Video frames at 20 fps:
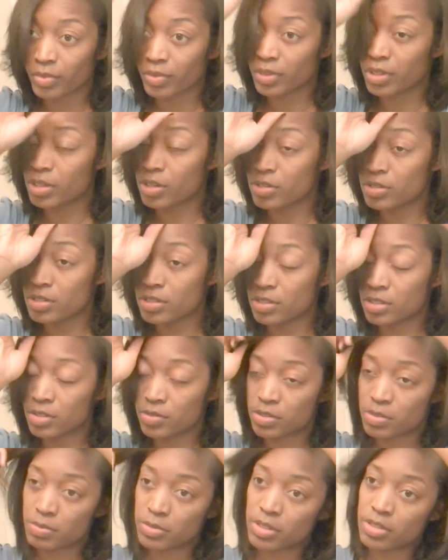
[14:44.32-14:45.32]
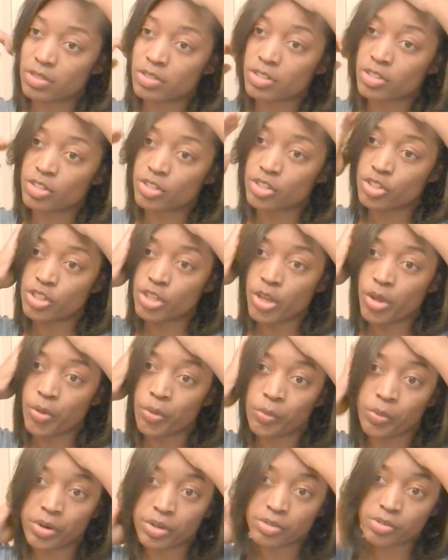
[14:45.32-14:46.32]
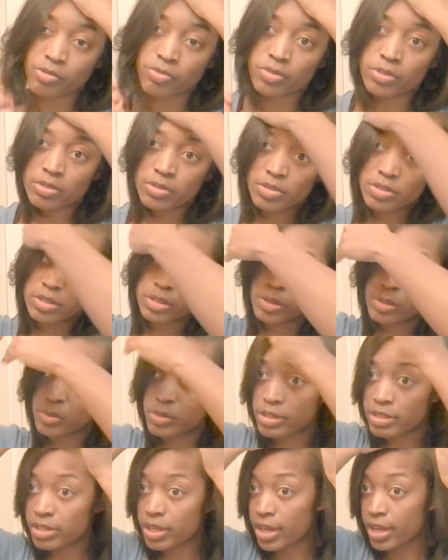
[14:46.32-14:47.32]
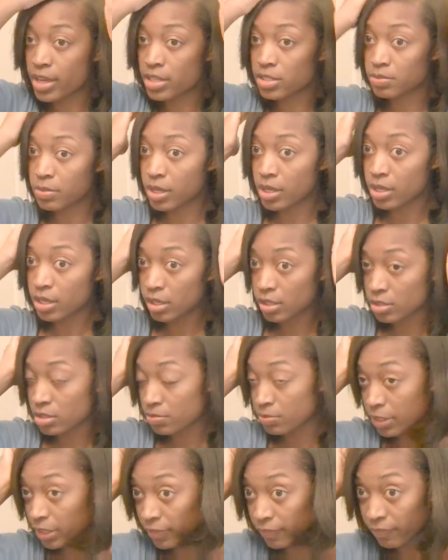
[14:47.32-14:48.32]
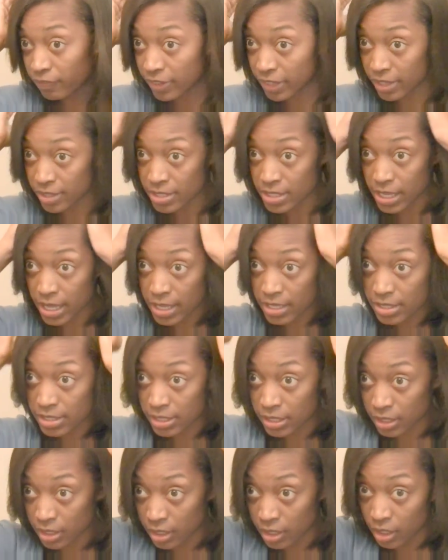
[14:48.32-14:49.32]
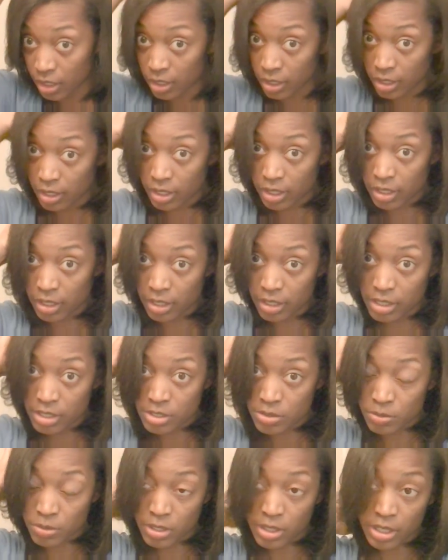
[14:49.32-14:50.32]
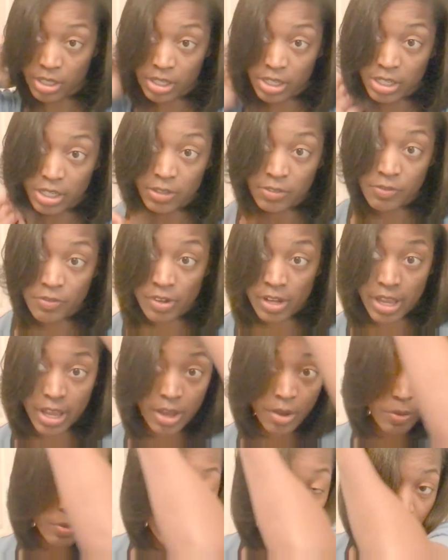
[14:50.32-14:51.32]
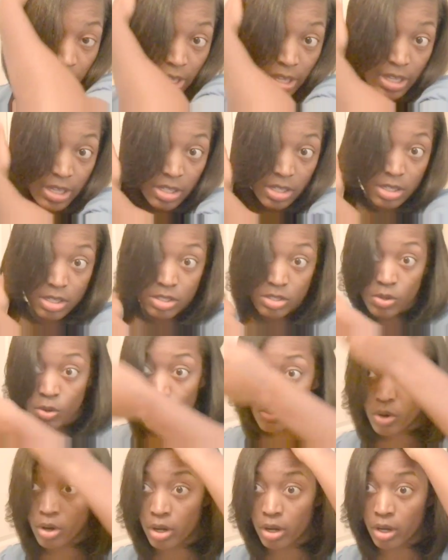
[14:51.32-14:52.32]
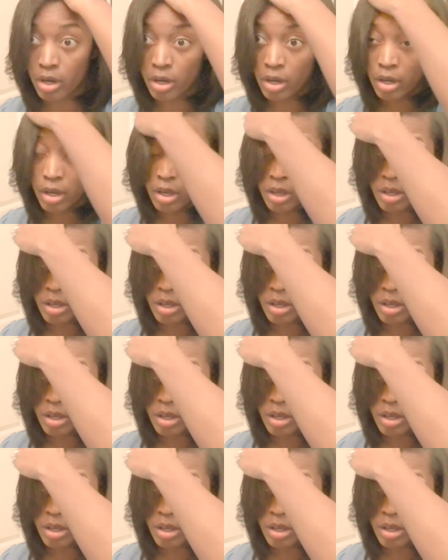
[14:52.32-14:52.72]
Oh, this stuff smells so wonderful. So it has my hair smelling fantastic. It gets rid of any flyaways or,